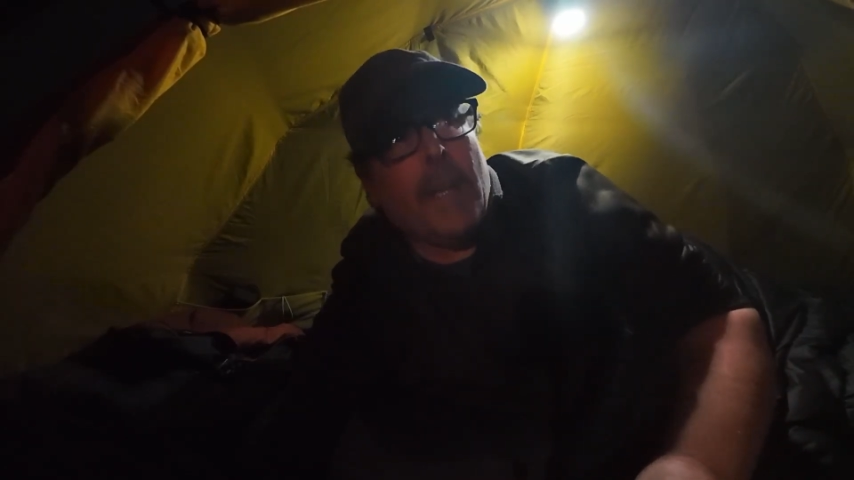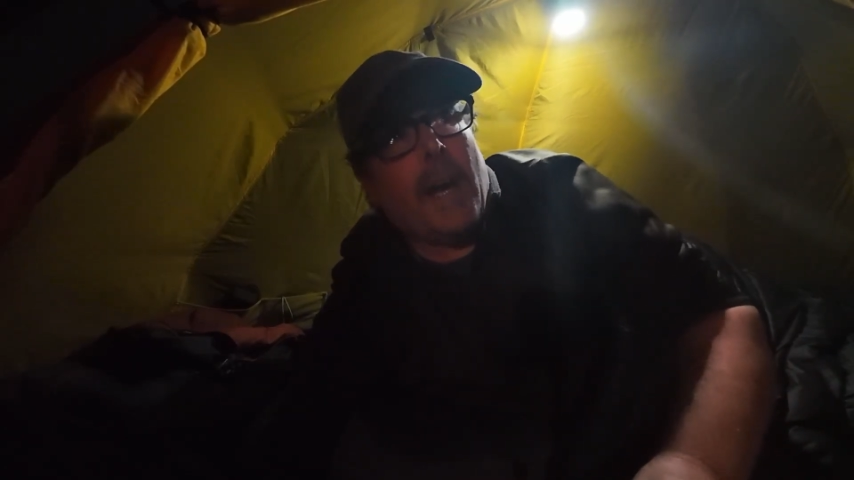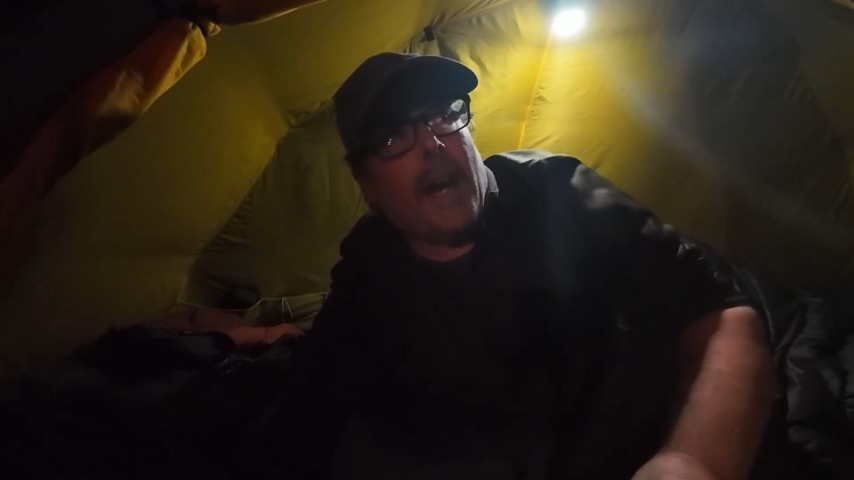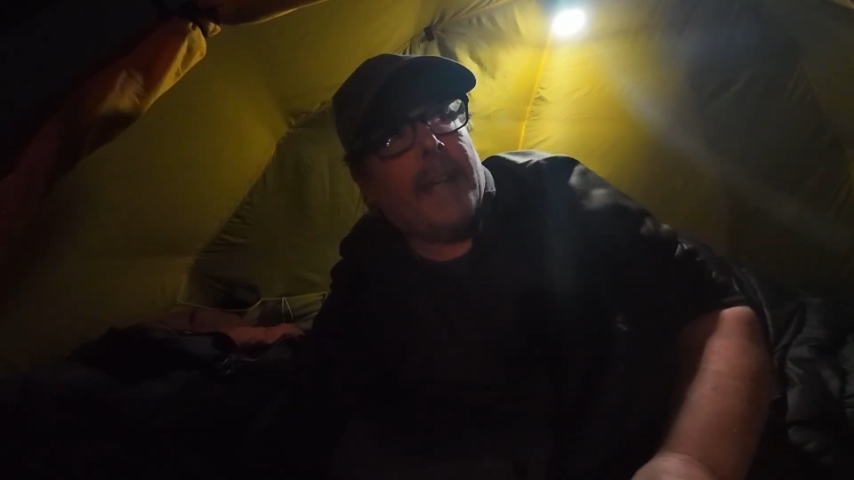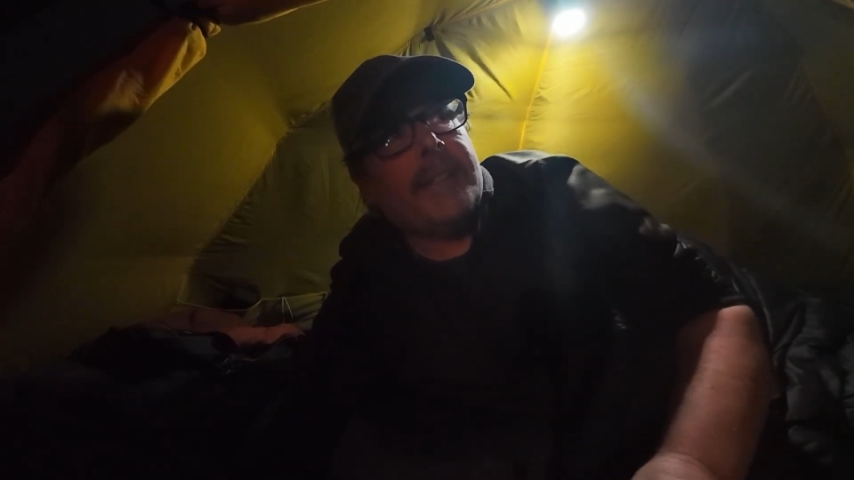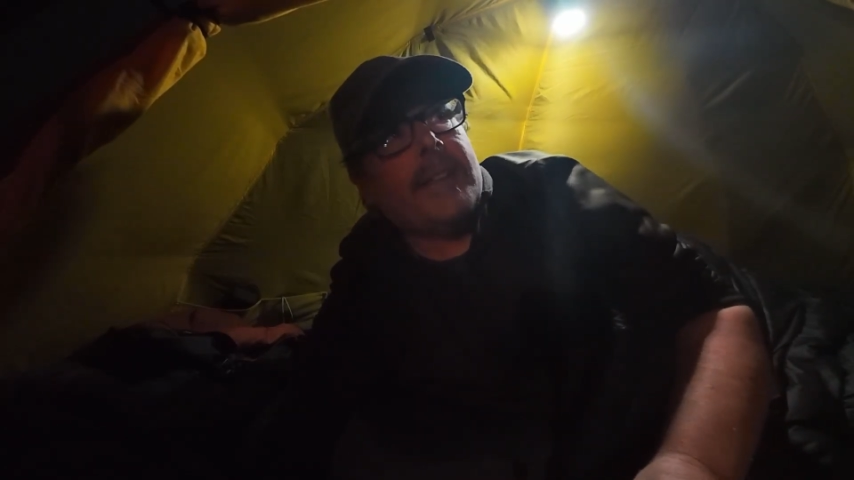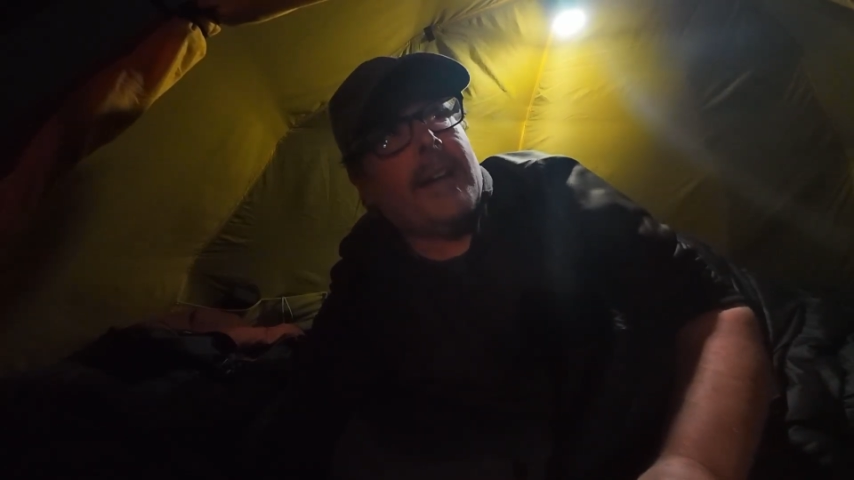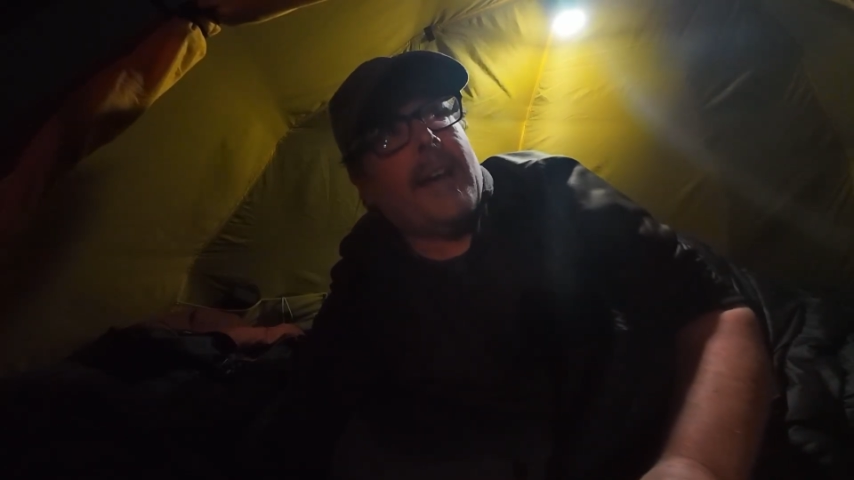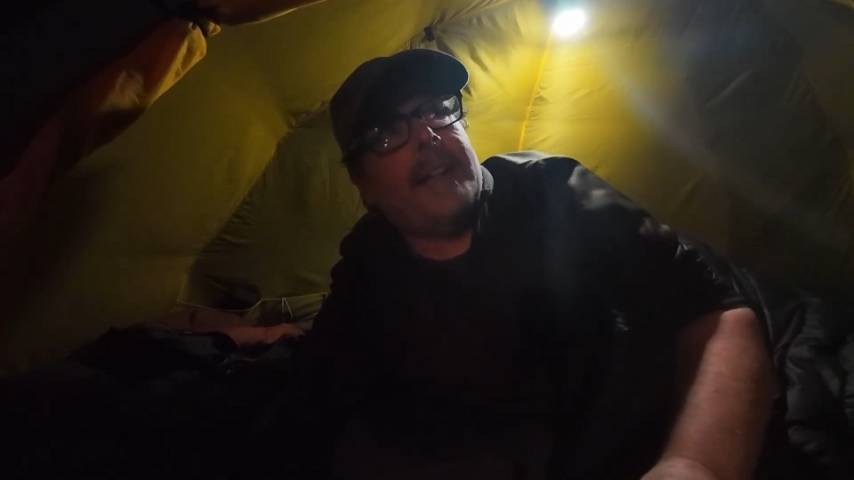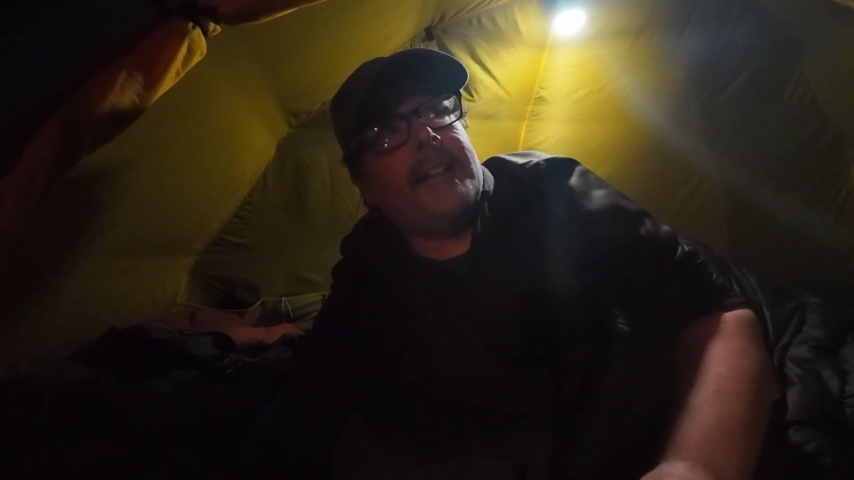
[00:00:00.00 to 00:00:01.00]
and
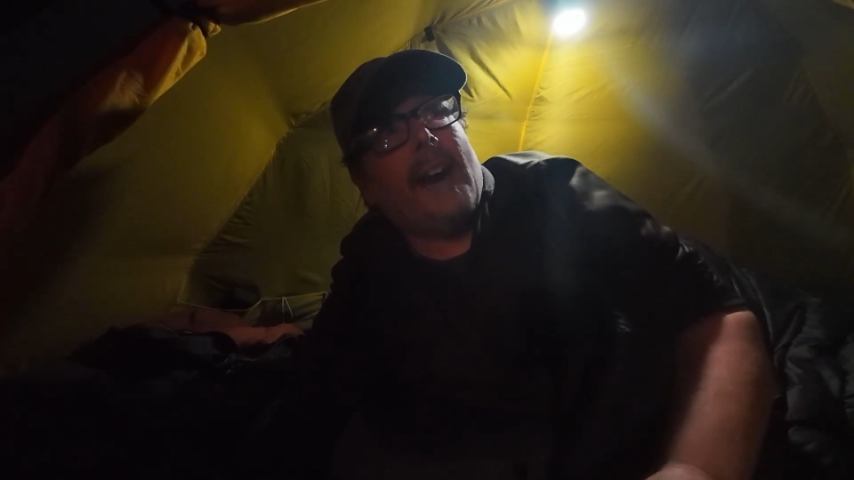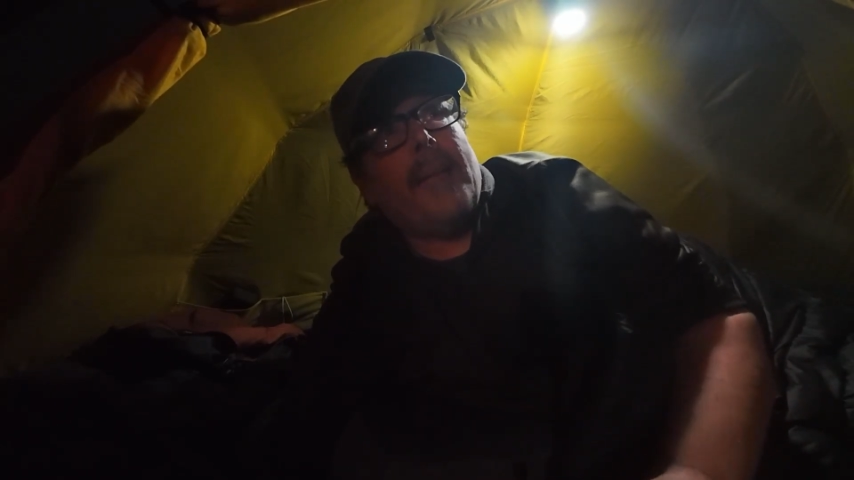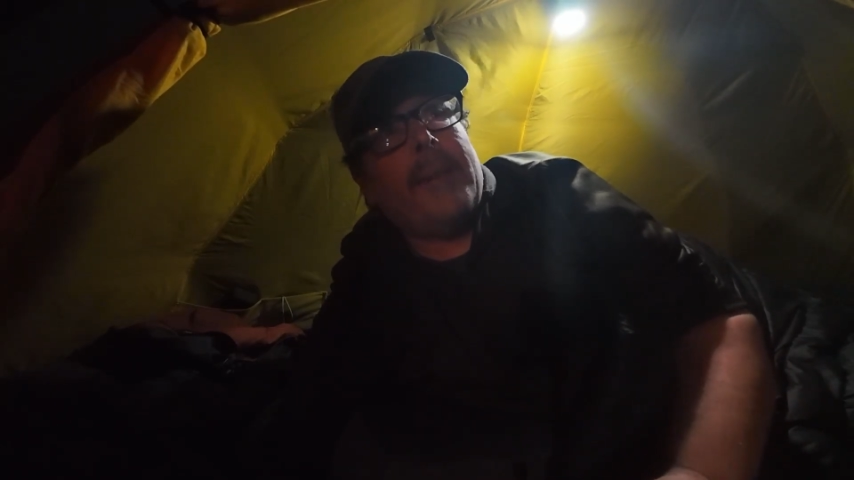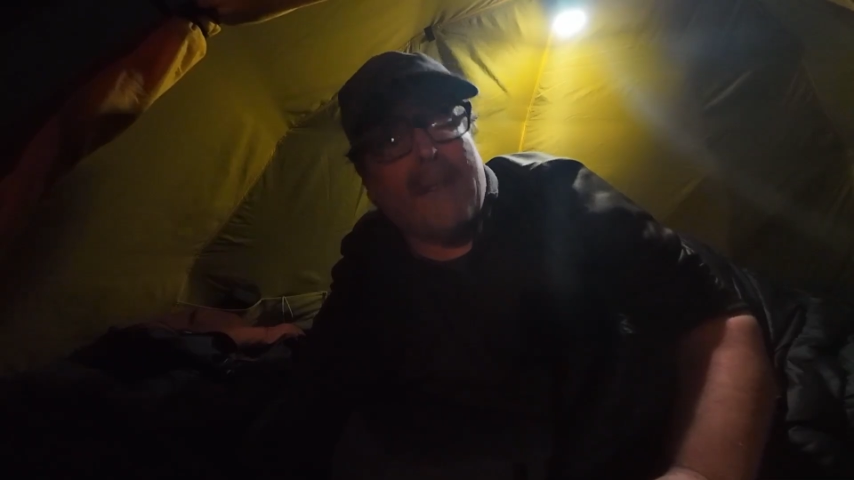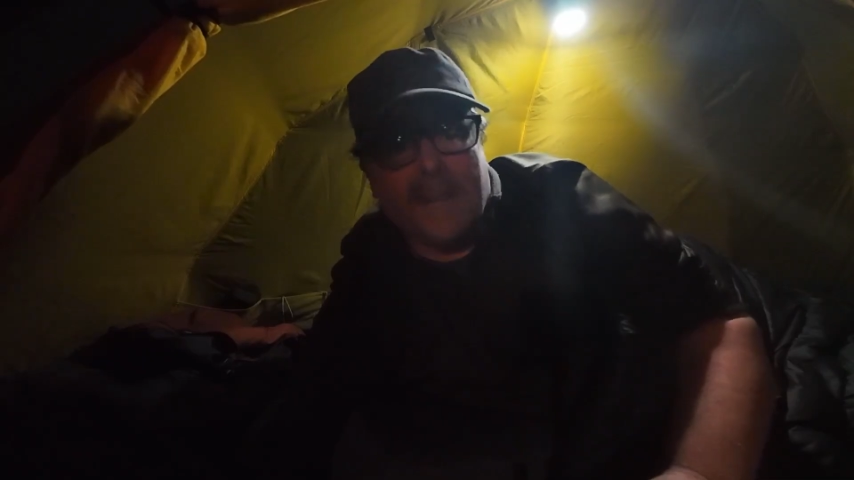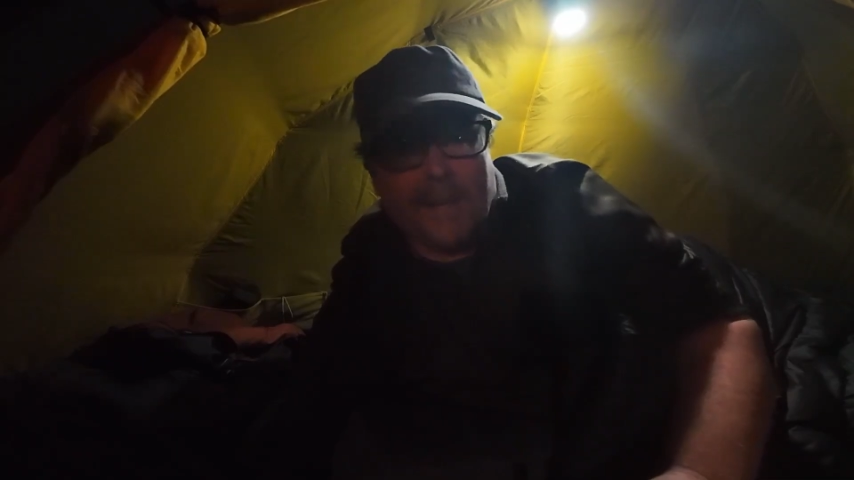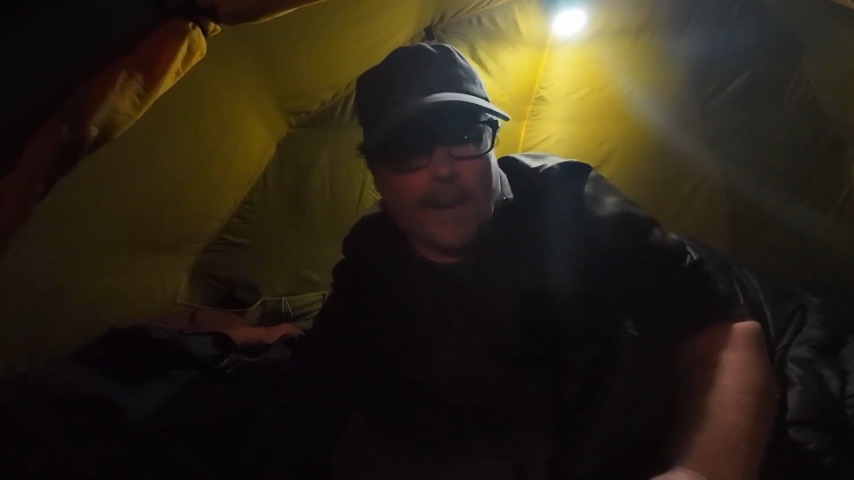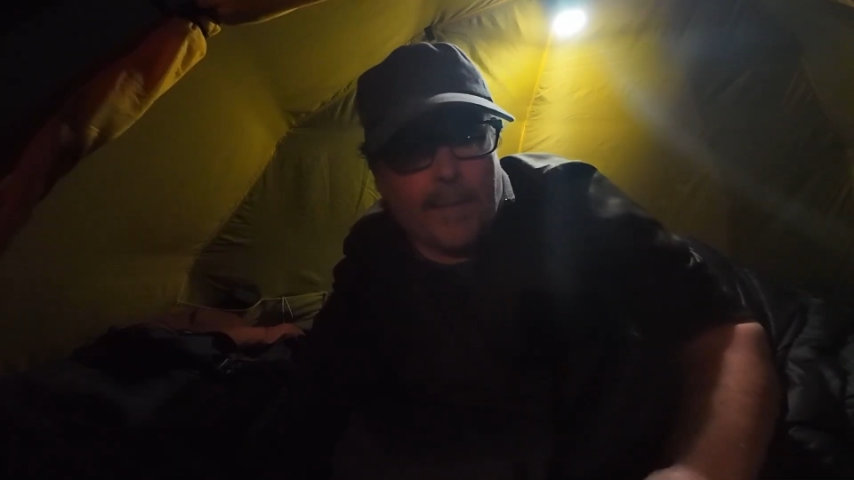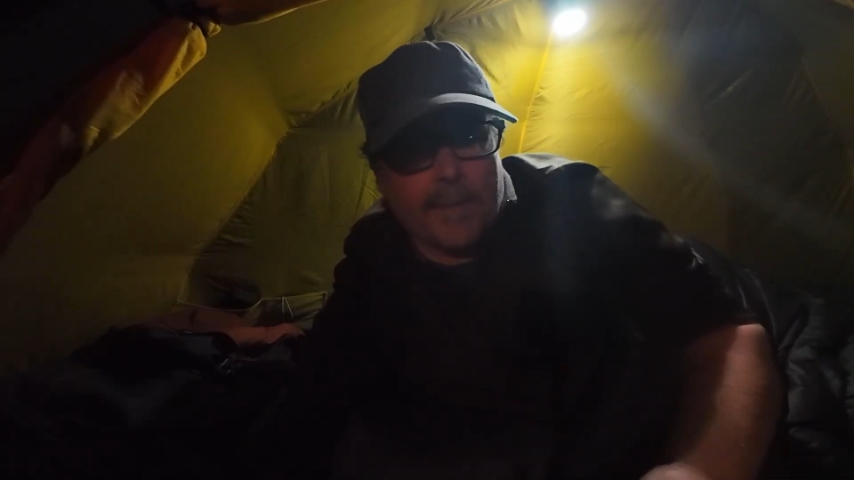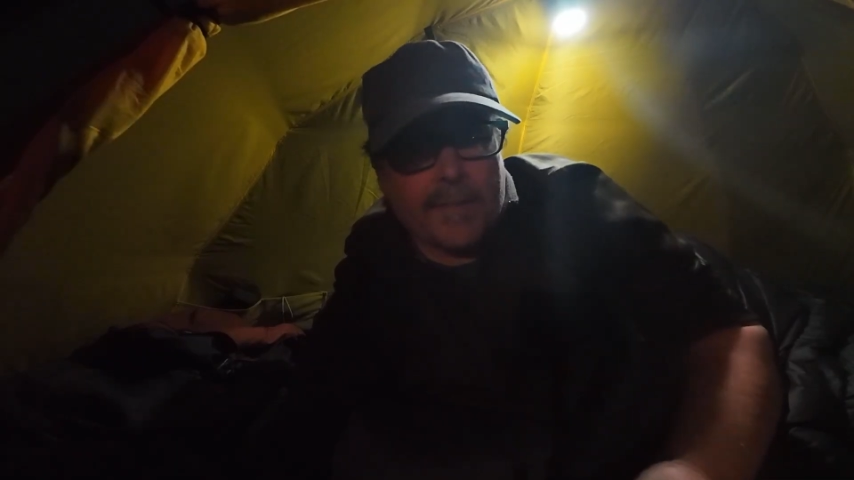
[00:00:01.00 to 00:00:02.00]
ending up here
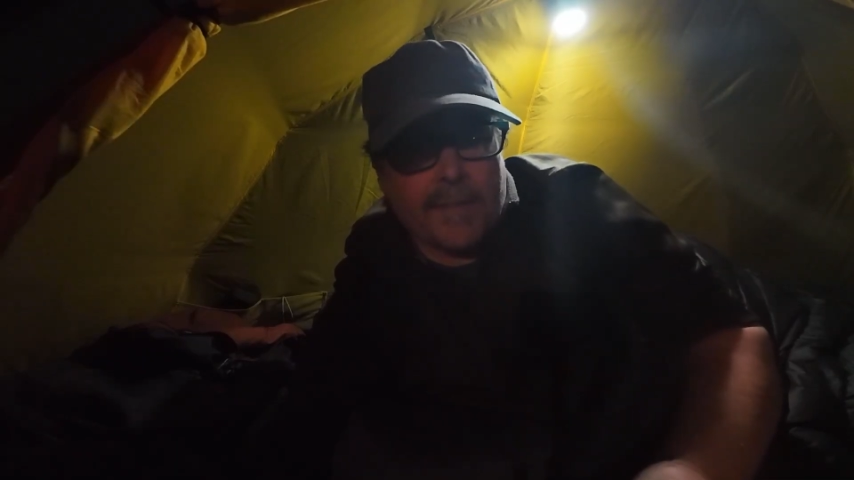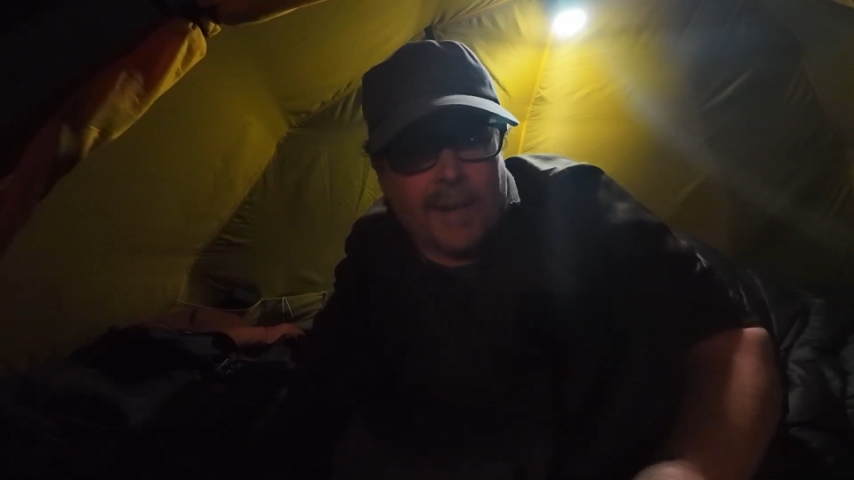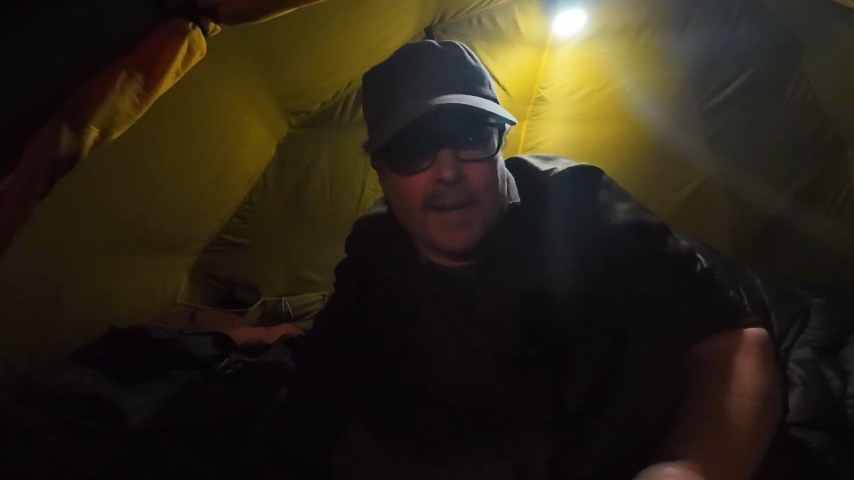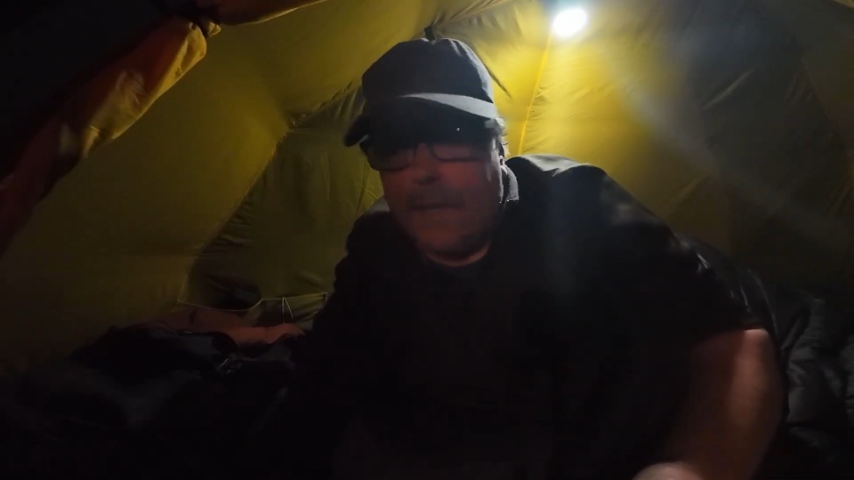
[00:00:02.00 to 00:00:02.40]
up in the sky